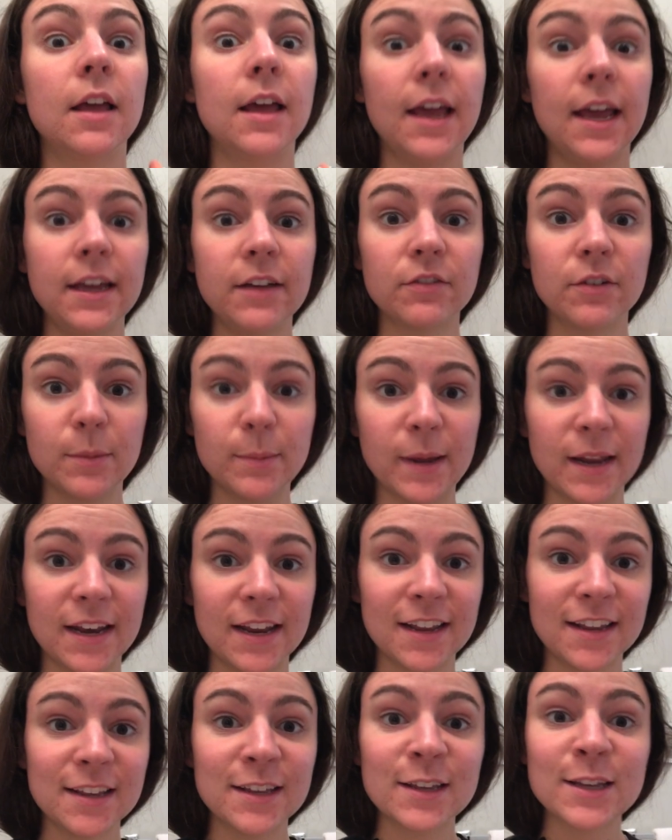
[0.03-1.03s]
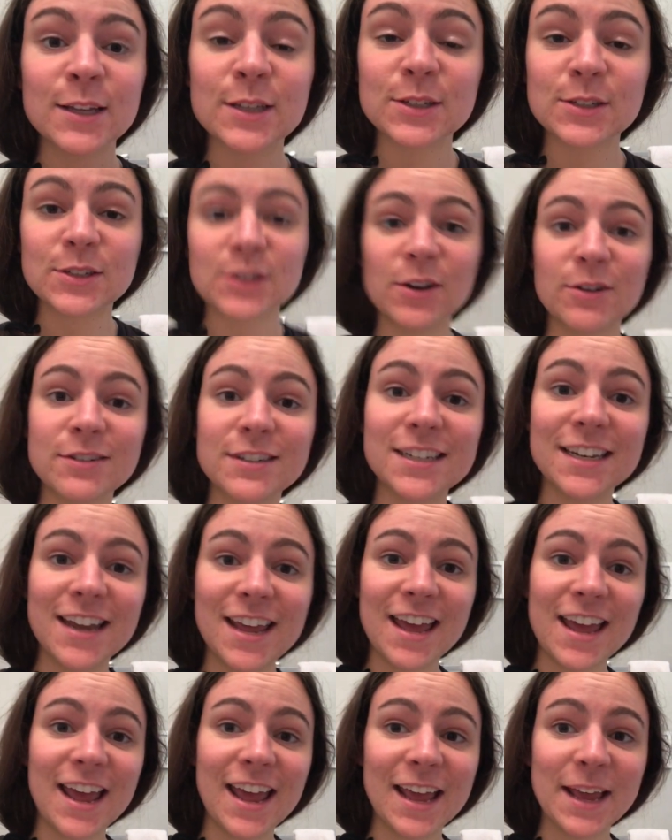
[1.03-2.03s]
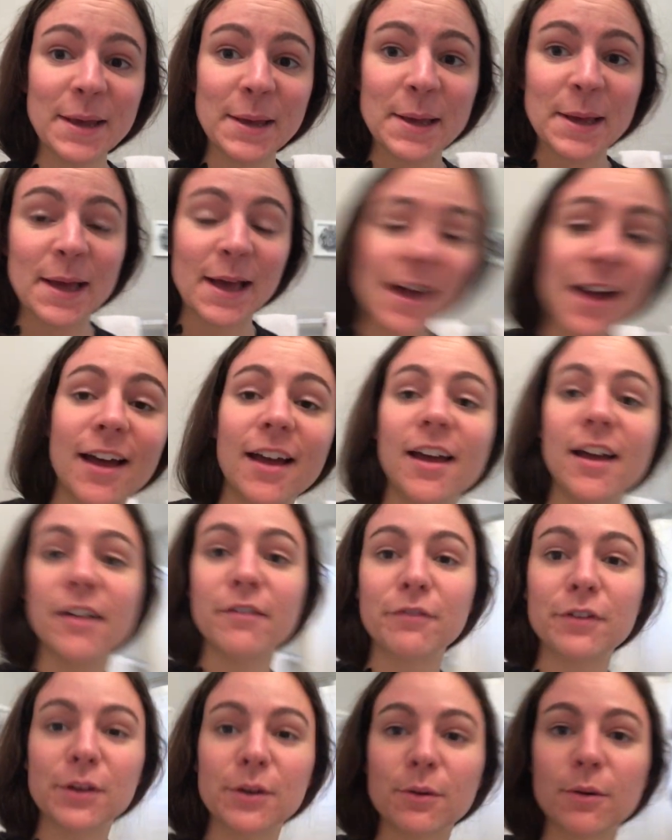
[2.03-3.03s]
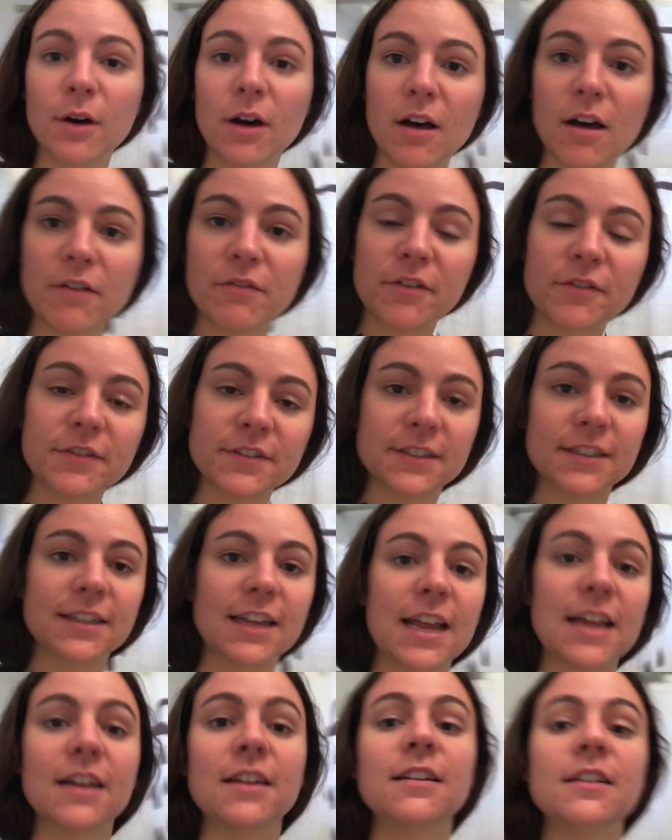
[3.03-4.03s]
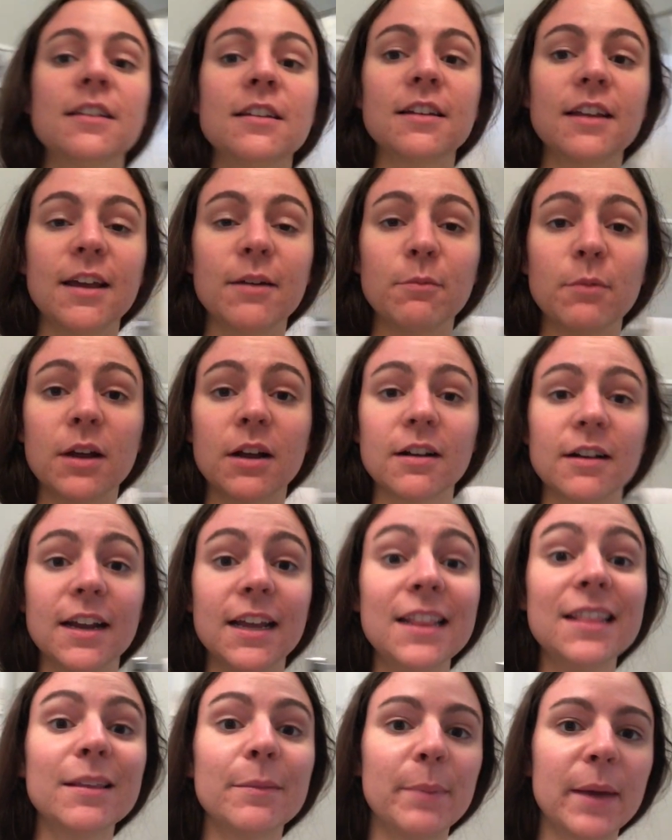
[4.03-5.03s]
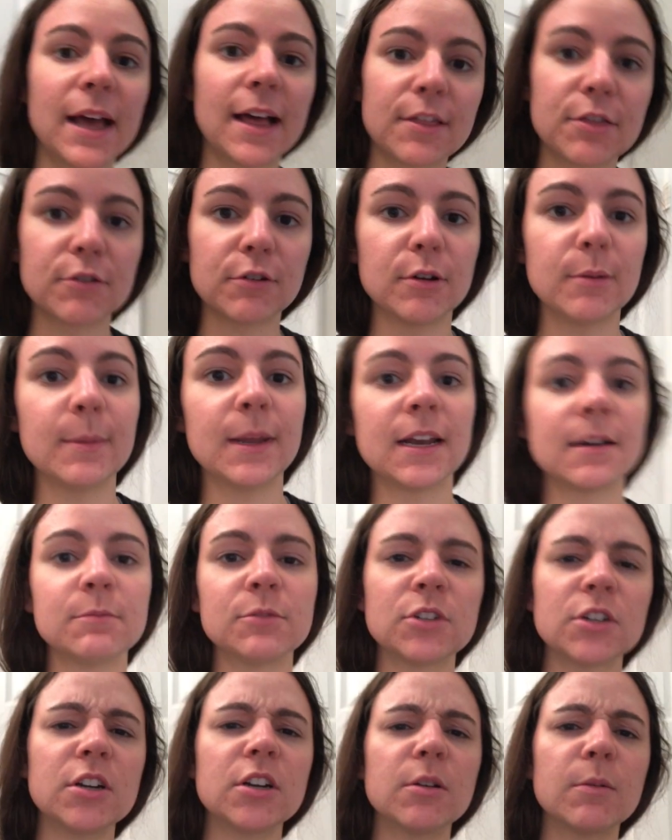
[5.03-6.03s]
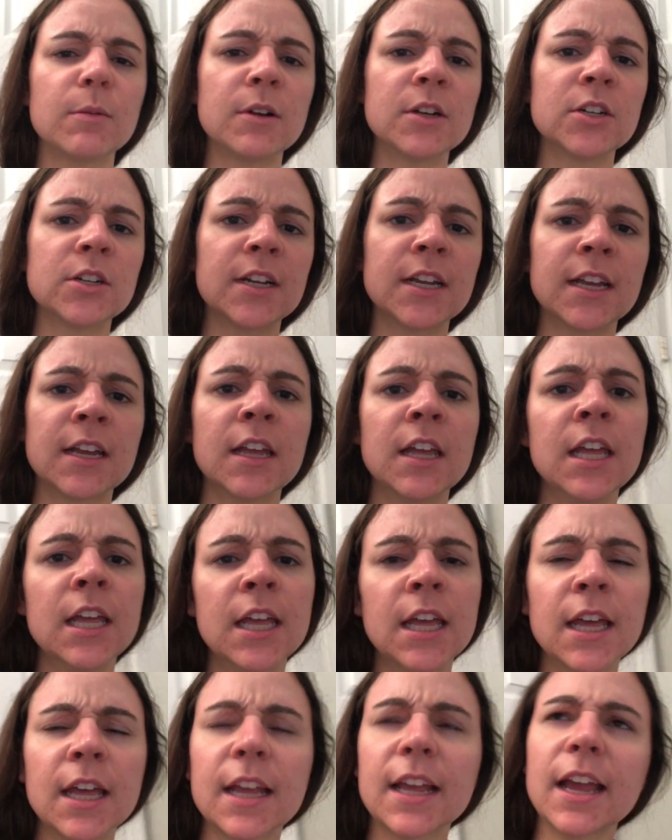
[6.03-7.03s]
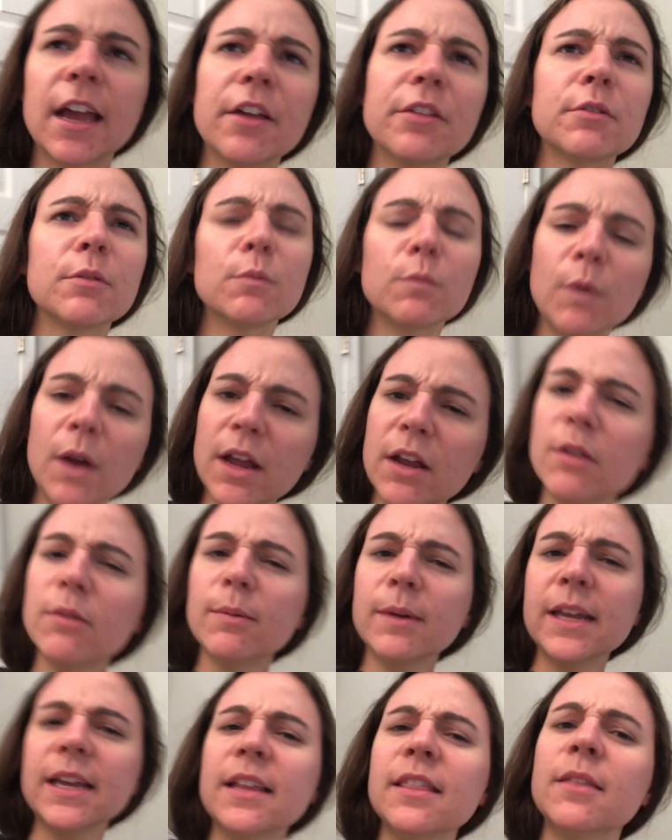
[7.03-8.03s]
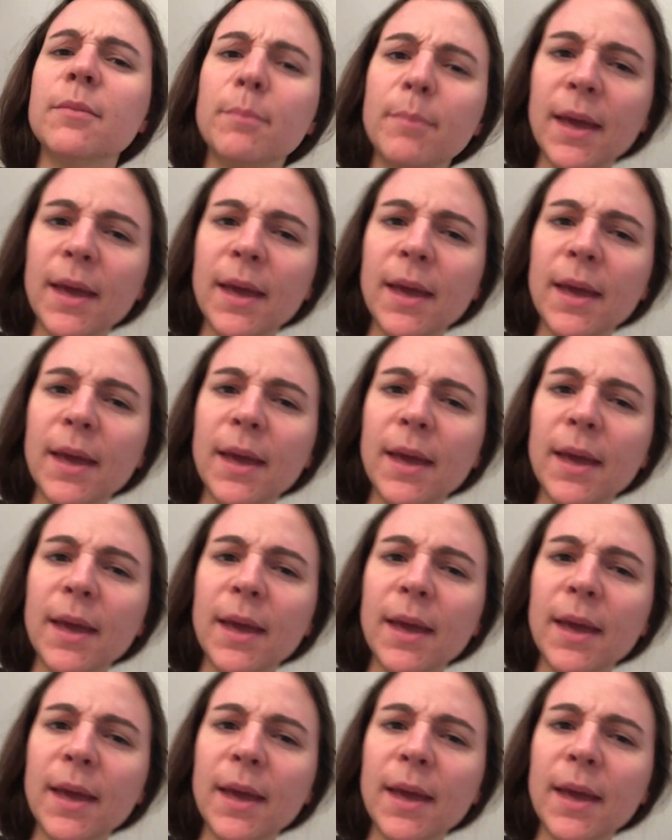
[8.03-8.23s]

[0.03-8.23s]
Hey everybody! So today I have you off of a stand and we are in the bathroom, and I'm sure you're wondering, Catherine, why are we in the